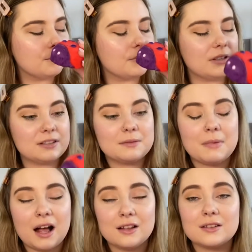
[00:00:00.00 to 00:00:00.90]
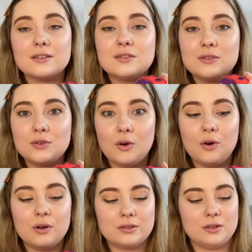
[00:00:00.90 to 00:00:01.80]
it smells
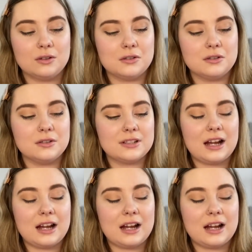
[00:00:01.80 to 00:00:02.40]
so so good